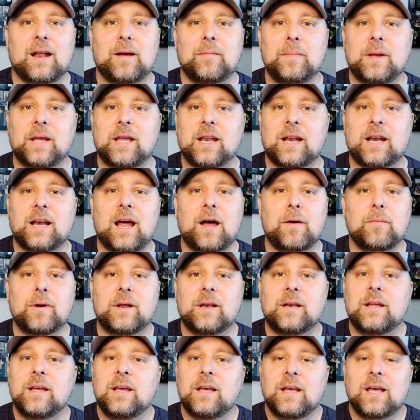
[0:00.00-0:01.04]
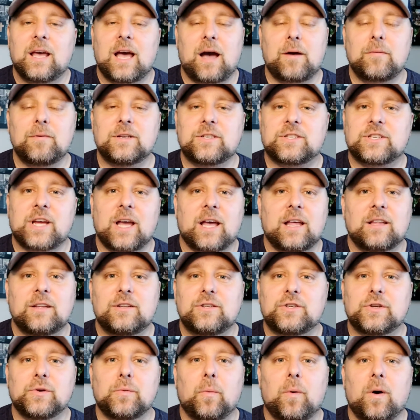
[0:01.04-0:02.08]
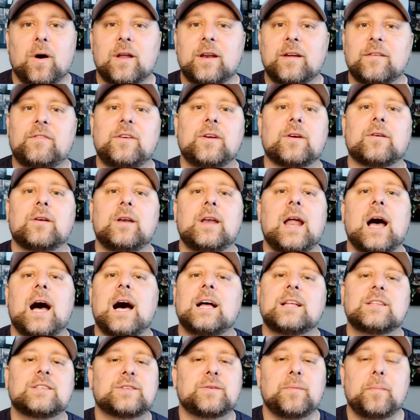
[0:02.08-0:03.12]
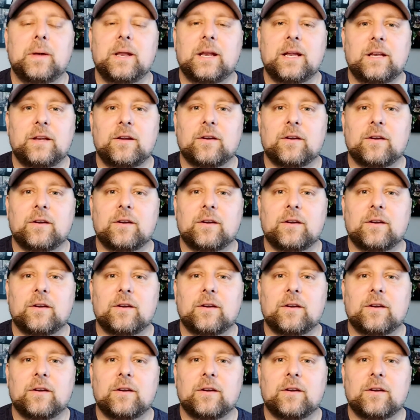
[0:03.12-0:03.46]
I mean, and I would challenge you, one, if you're not submitting